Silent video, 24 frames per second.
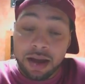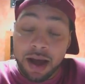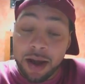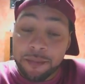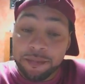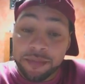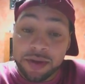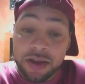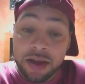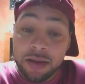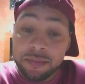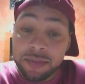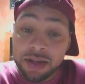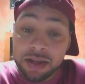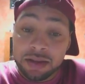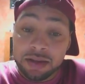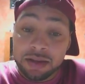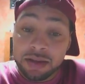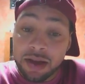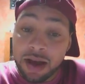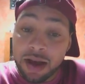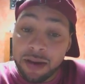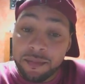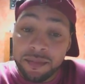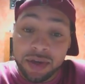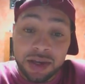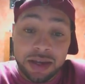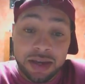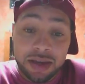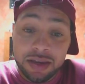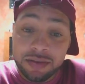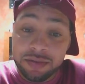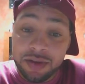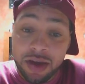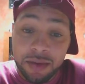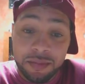I'm coming. I'm gonna
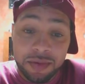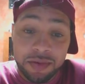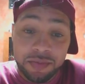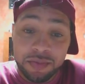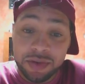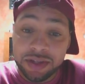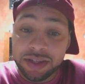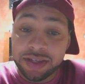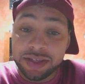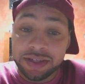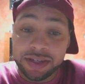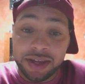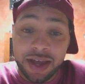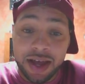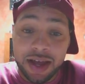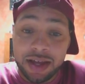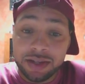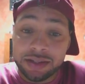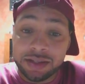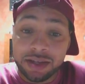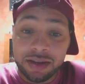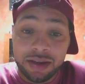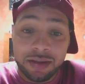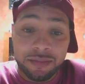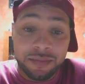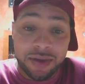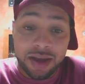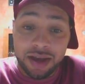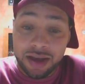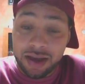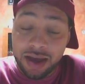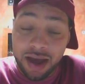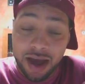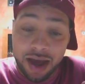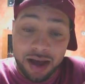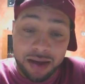keep coming with this content,
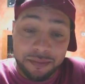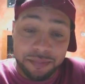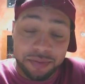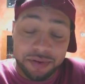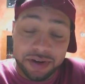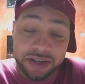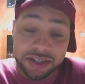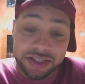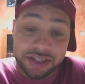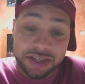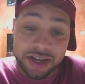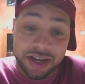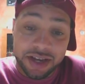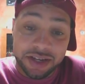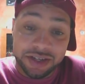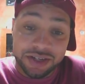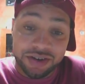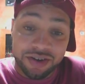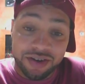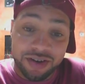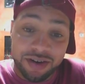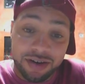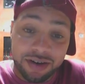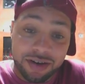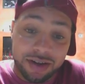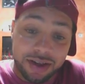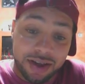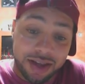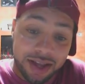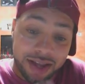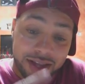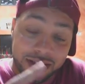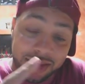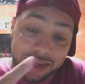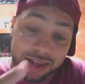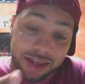man. I appreciate y'all.
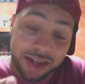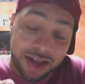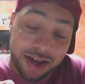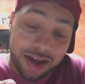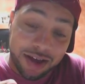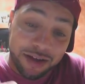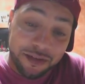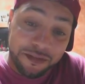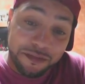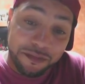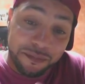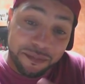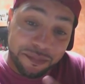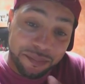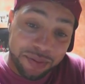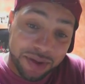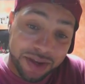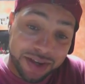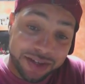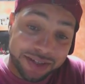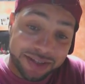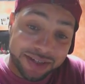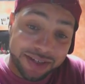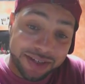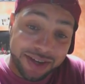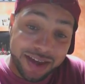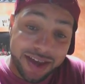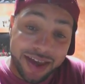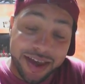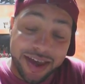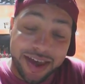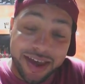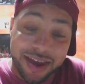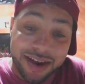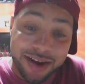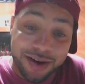Love, peace,
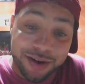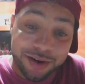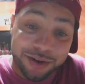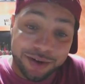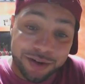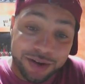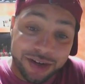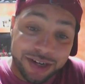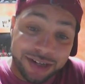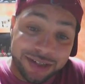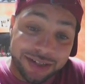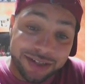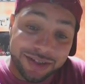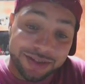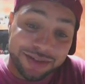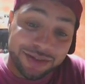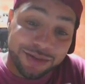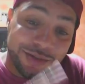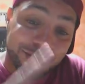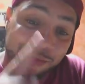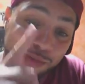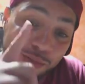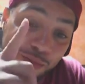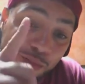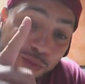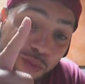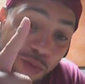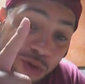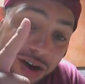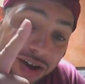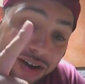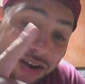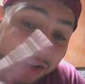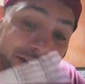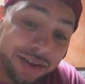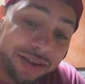and hair grease.
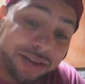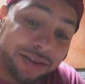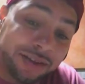One.